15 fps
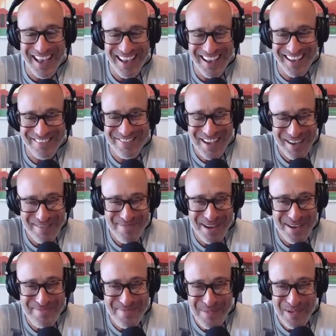my I've got
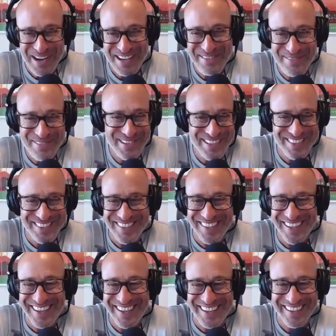my morning voice
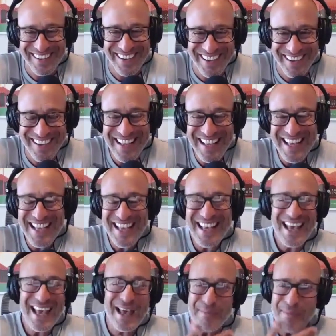on, and uh,
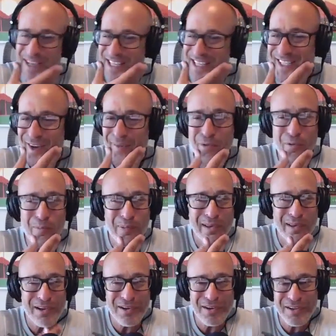and my summer
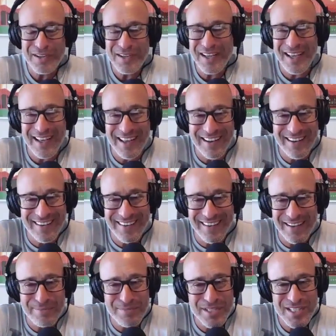beard,
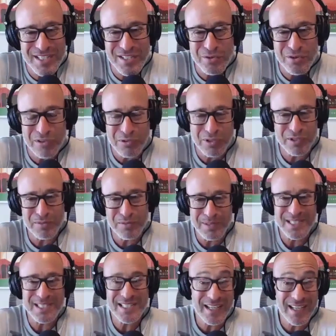and I'm just so thrilled to
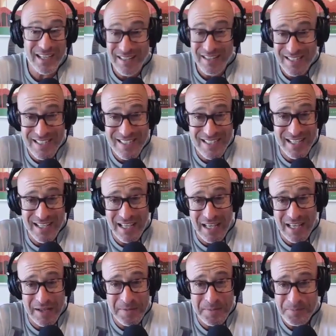be sitting in seat
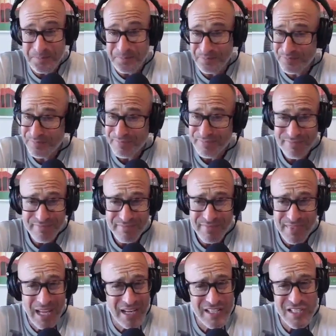again
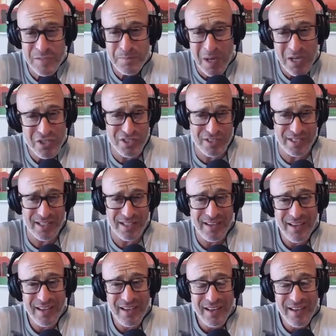and
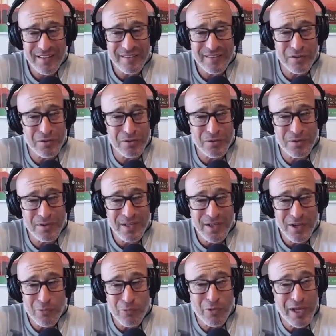especially to
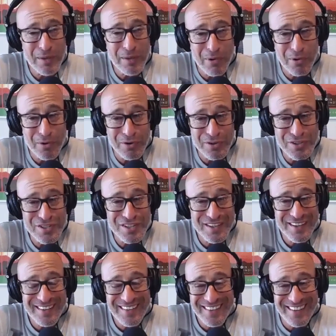reemerge
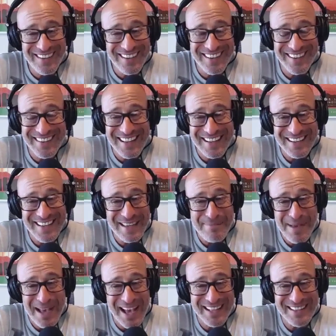uh, and
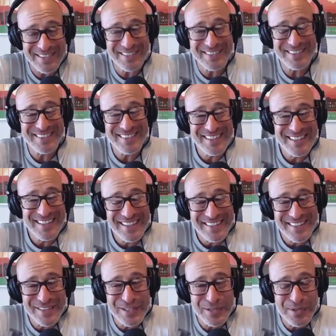get back to,
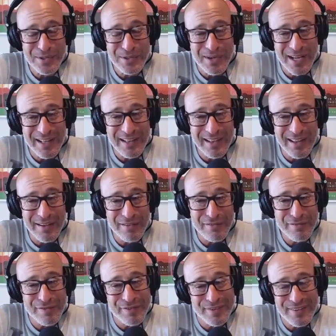to doing what I
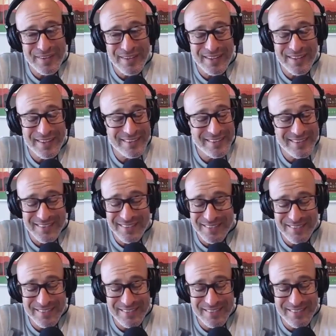love and